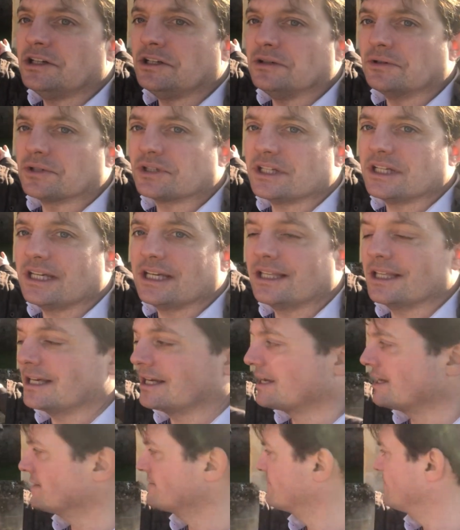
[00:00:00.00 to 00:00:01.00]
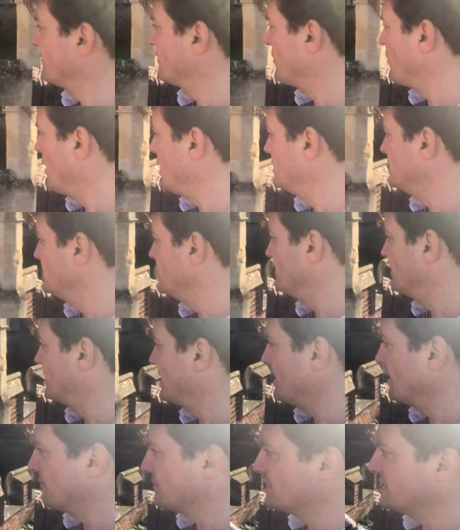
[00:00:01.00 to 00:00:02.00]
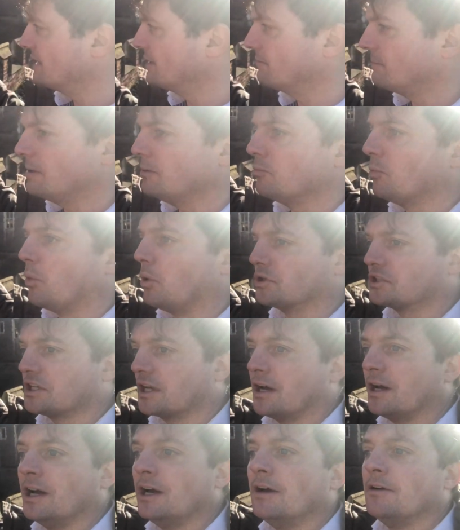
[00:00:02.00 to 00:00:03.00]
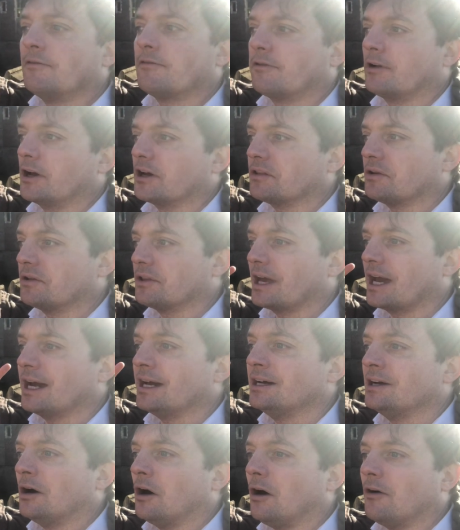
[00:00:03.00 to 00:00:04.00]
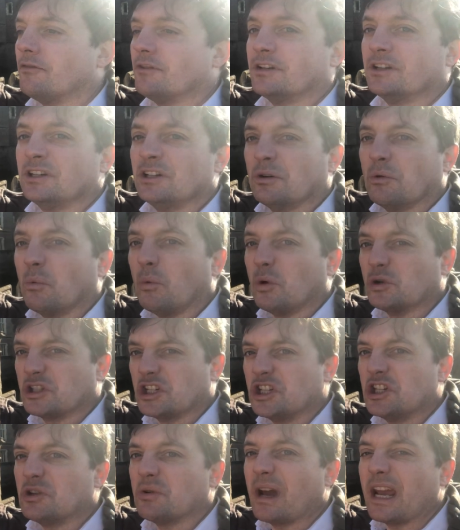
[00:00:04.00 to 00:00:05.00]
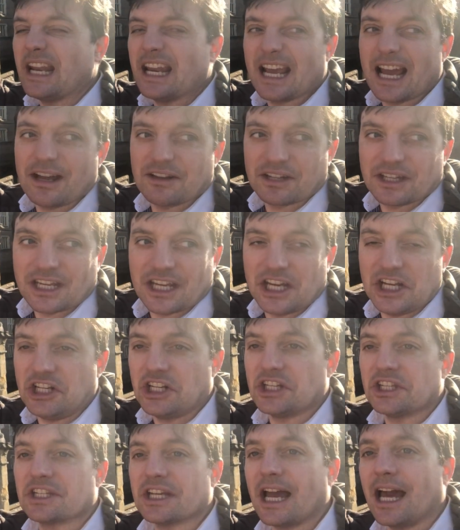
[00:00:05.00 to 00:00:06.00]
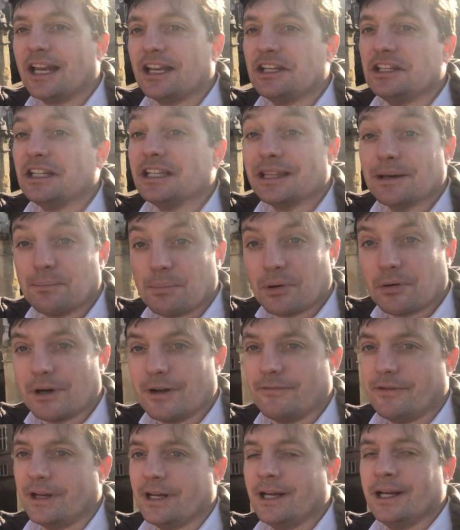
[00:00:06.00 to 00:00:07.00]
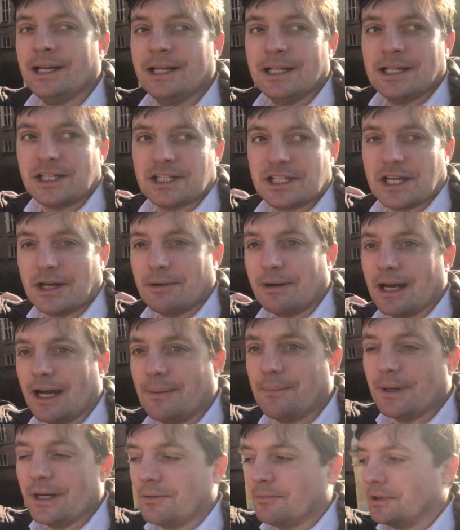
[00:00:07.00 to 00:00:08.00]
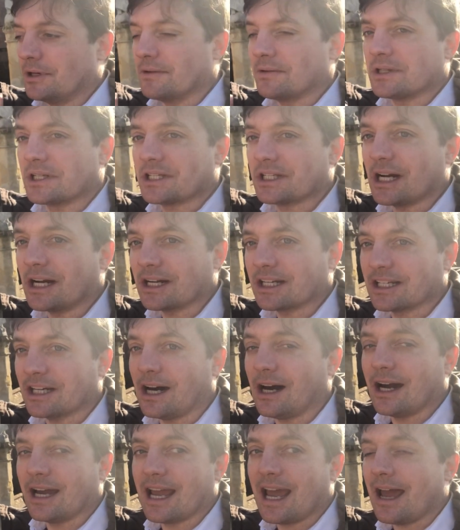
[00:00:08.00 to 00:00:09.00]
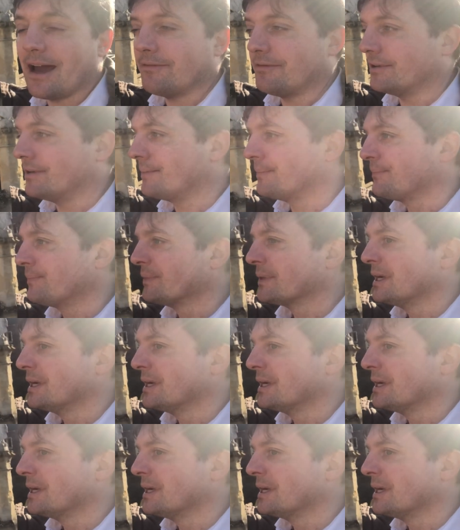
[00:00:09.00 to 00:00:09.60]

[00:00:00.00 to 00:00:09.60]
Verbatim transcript: you'll see it gets quite deep there, and obviously there'll be water flowing through there, often water draining out of the kitchens and indeed the privy, so um, it would have stunk to high heaven.